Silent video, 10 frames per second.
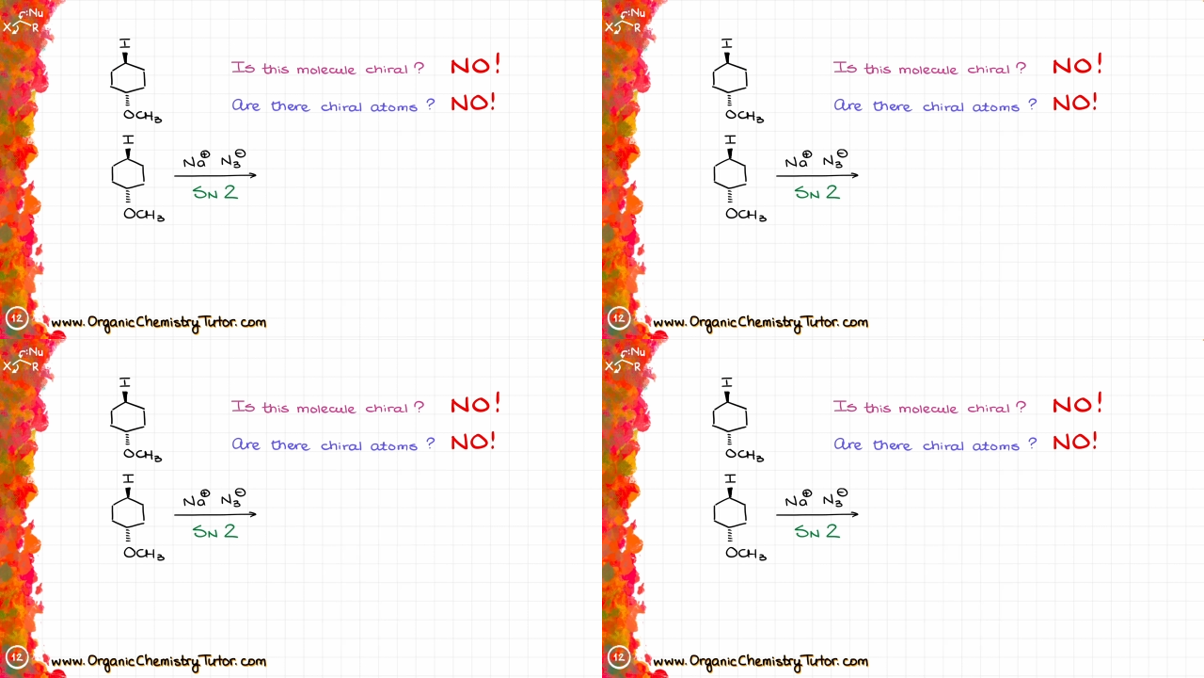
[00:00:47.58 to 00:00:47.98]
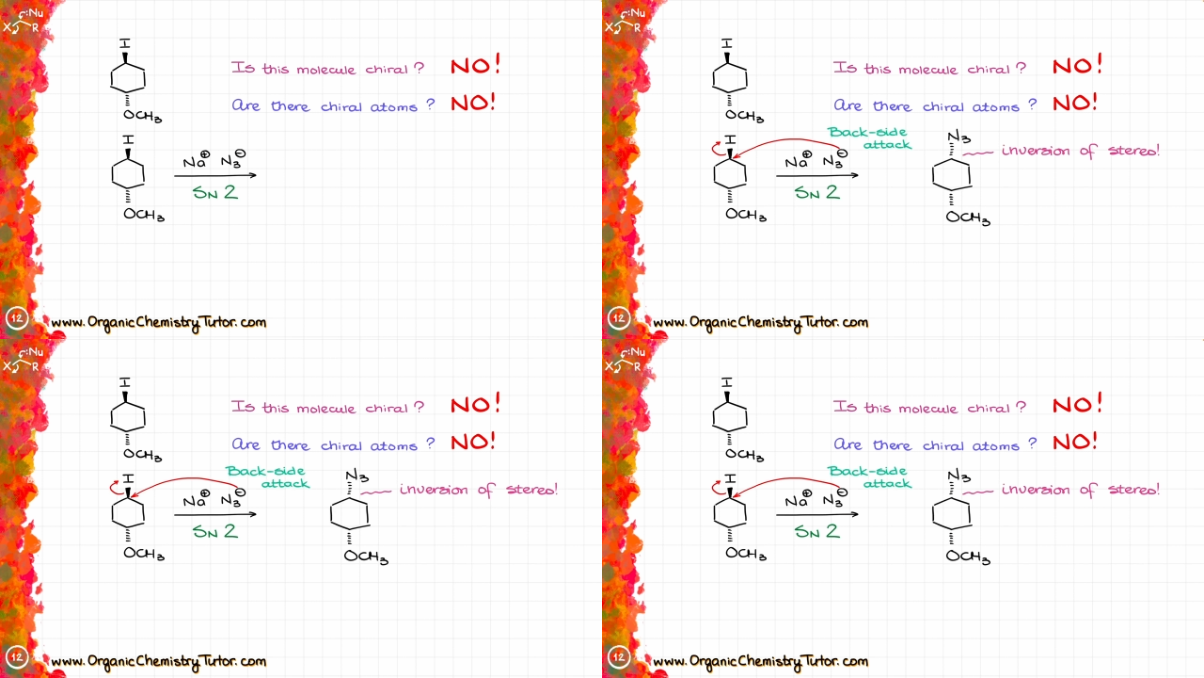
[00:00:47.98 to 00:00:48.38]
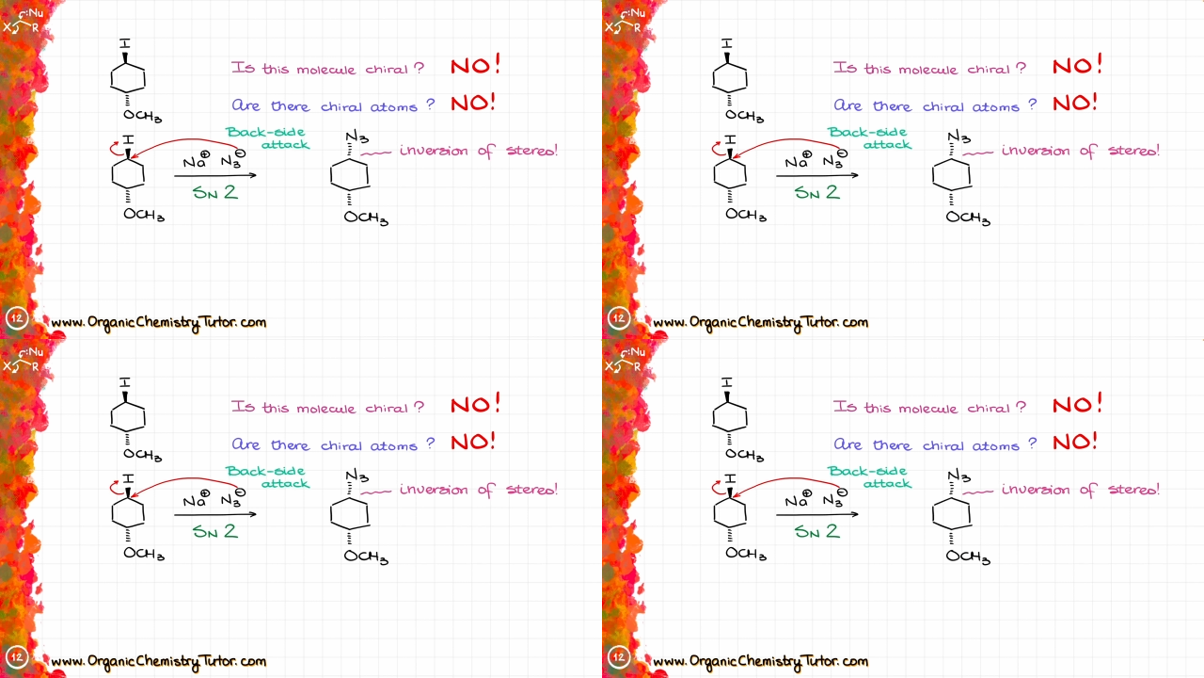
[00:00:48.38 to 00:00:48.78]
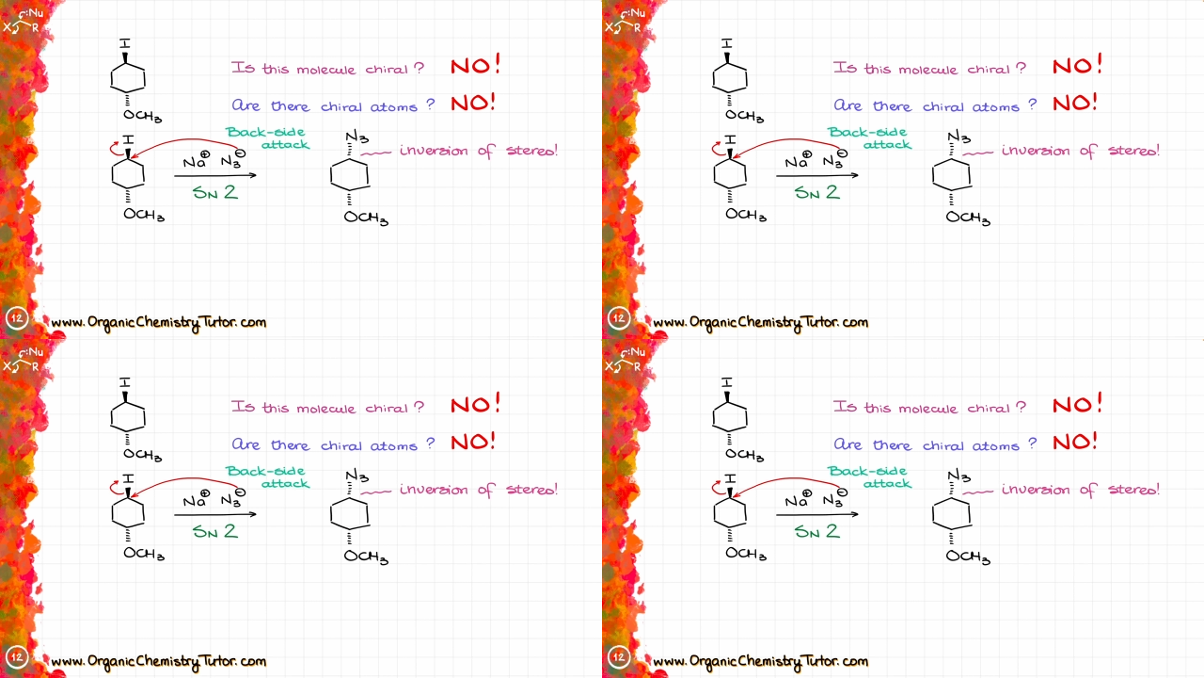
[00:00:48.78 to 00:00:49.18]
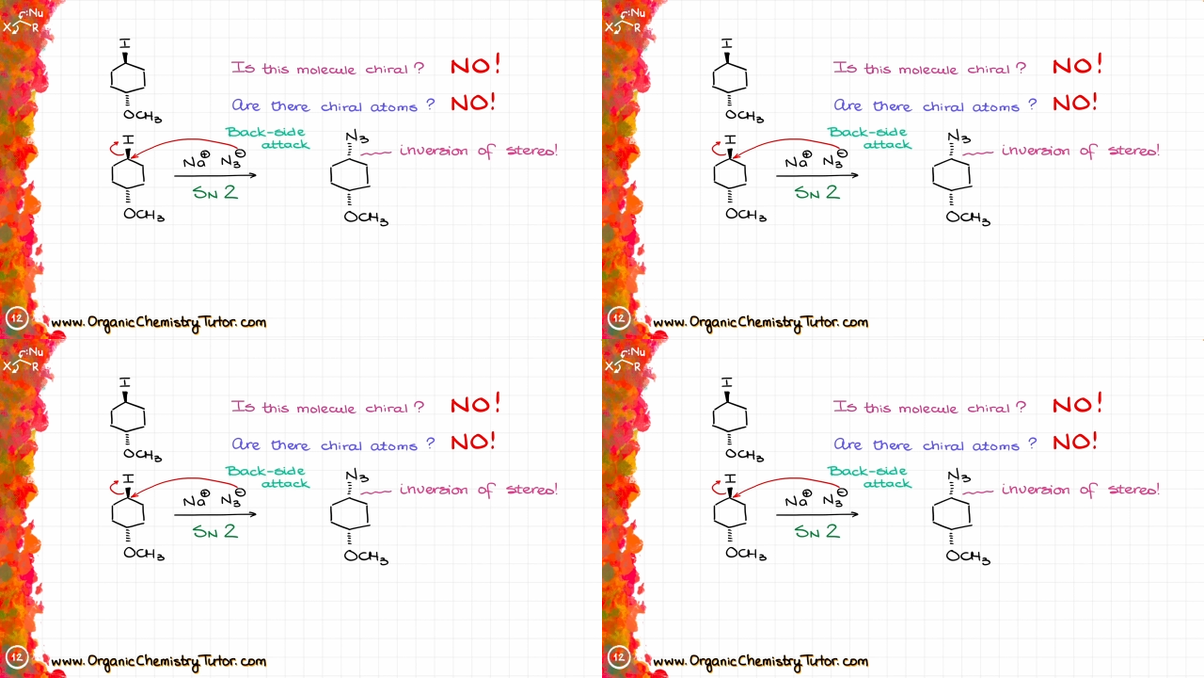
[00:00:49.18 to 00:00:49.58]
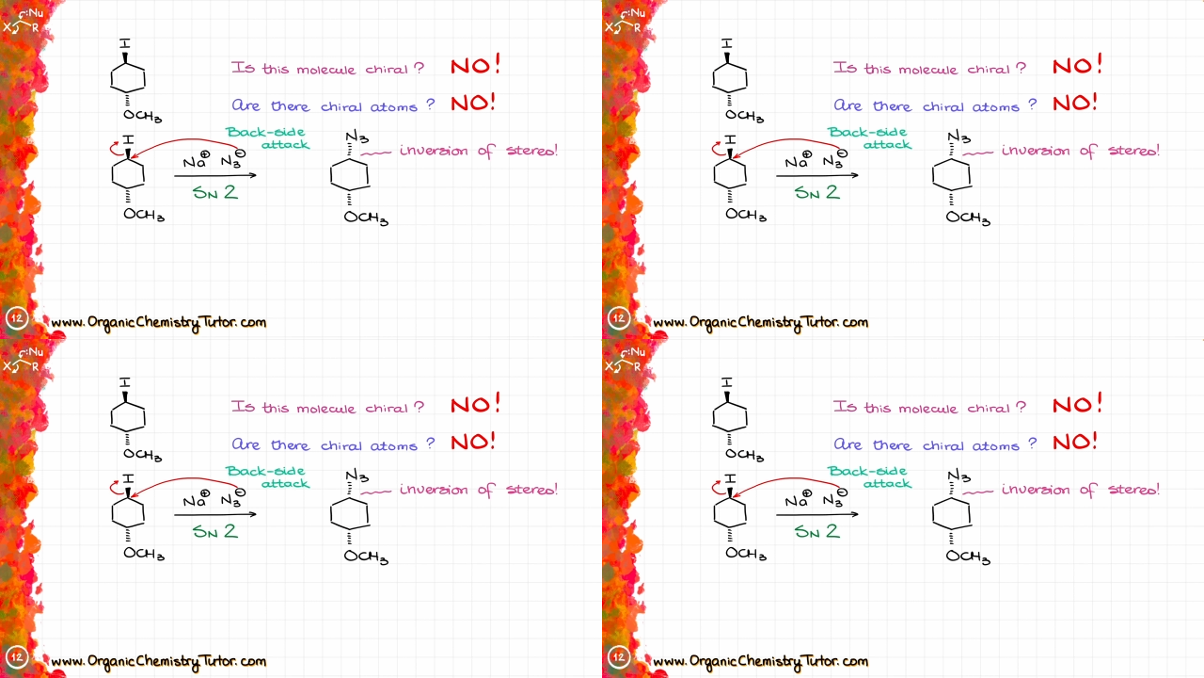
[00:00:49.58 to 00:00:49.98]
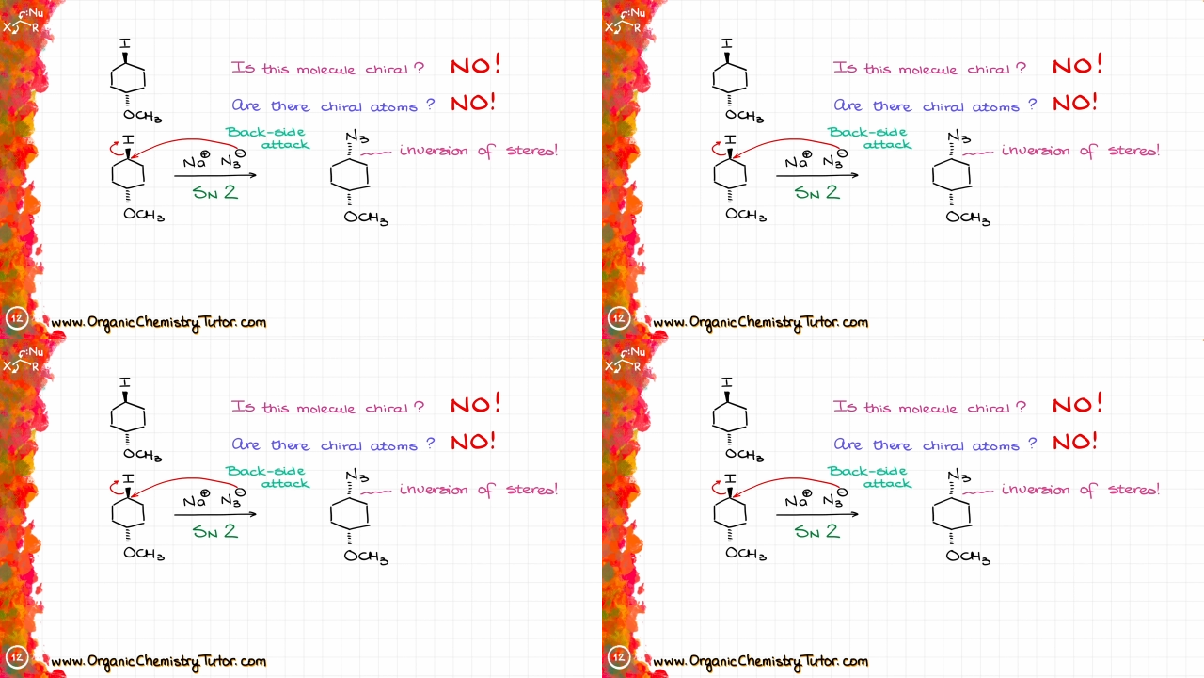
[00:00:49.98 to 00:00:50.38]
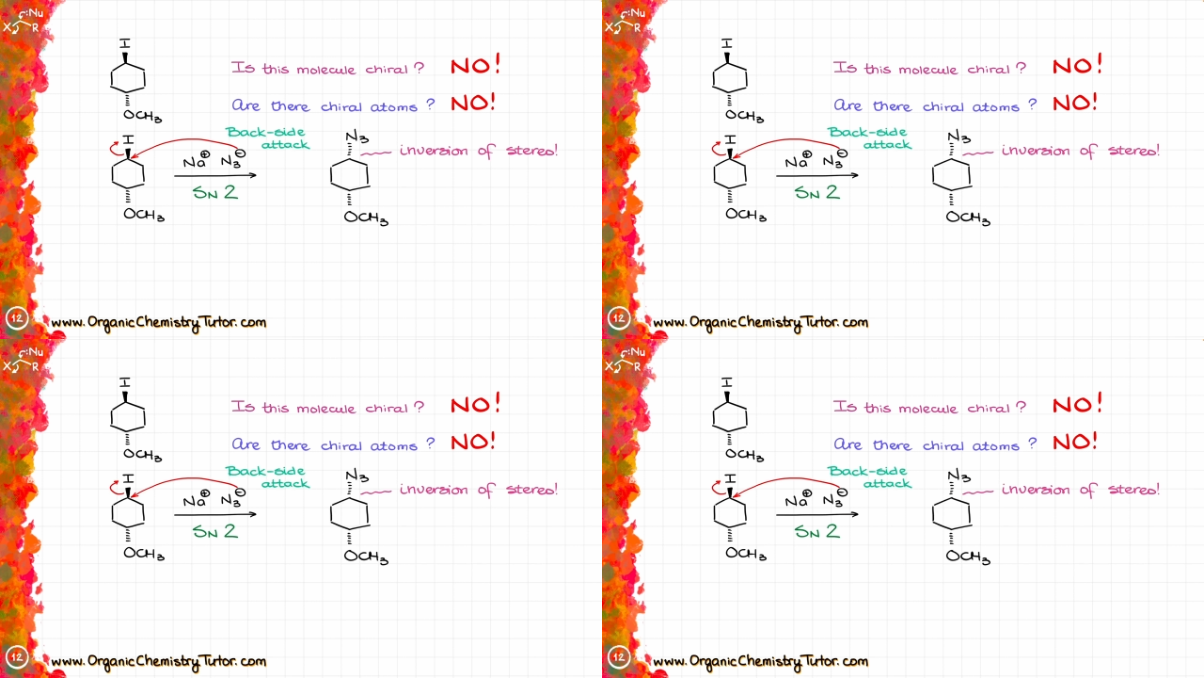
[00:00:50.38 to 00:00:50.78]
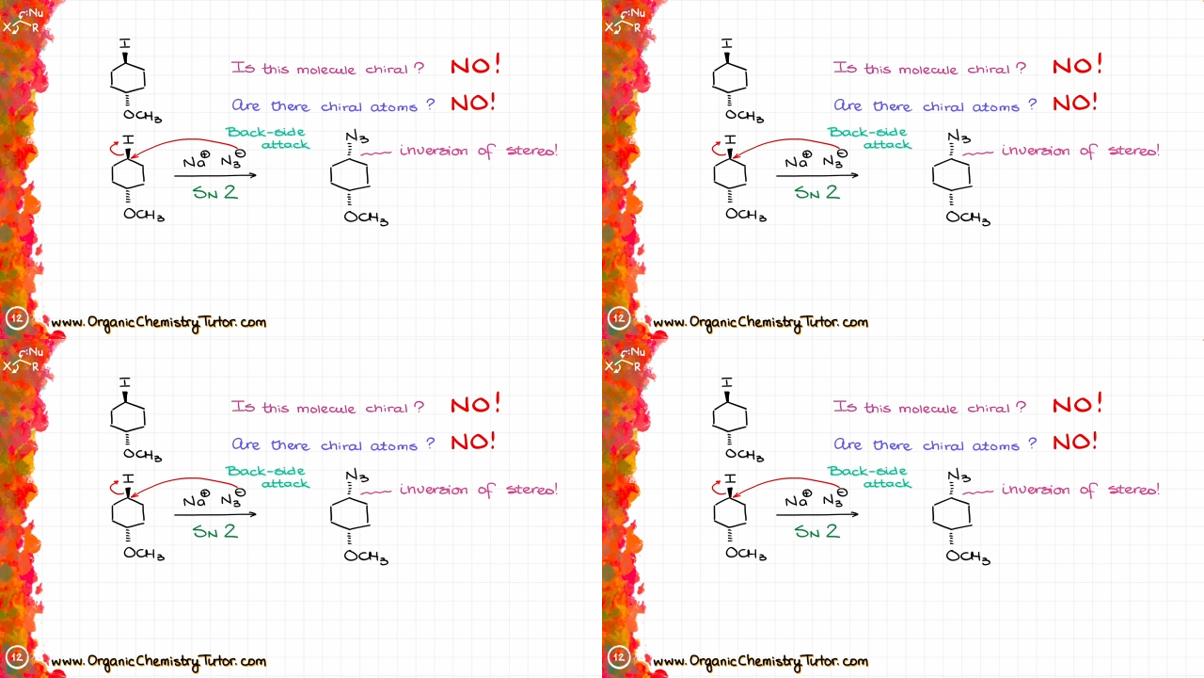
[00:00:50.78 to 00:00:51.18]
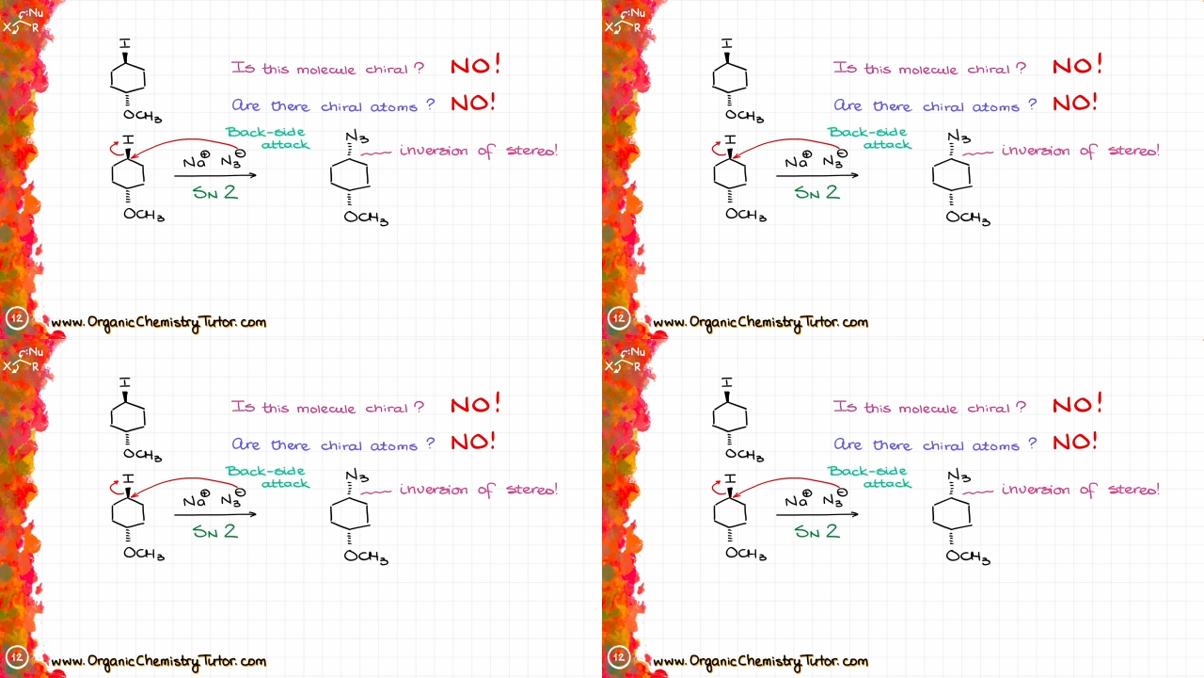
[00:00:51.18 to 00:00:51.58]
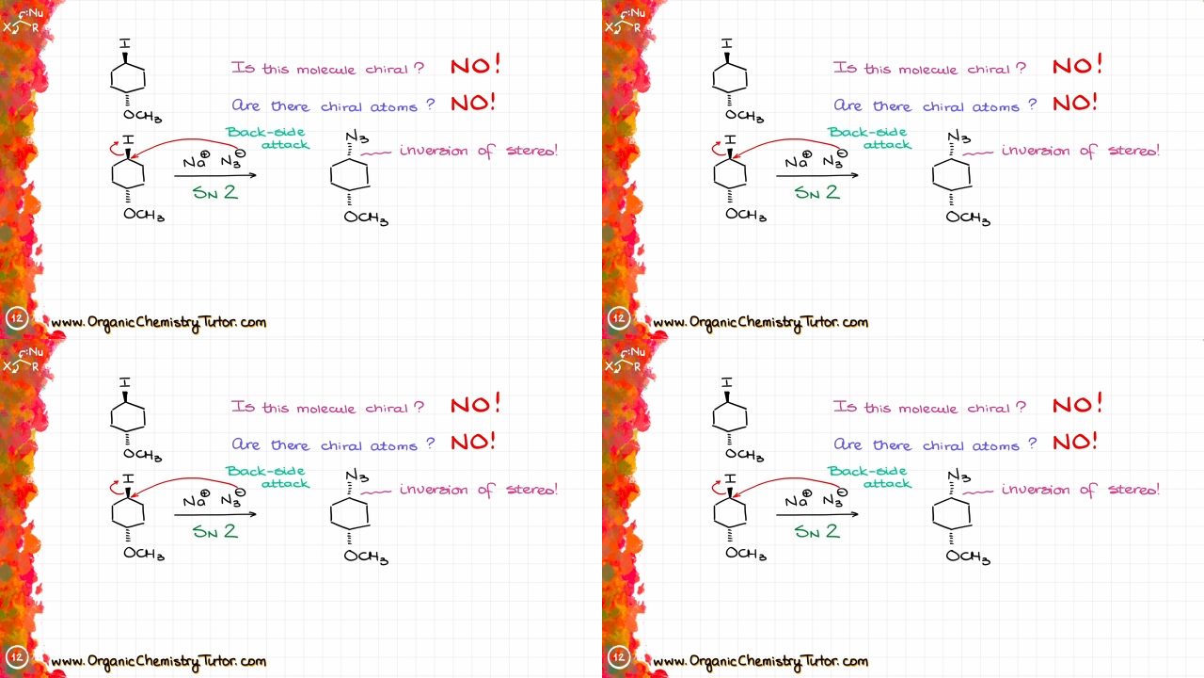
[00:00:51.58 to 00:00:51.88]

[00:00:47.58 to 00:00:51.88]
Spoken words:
[unreadable: no face in view]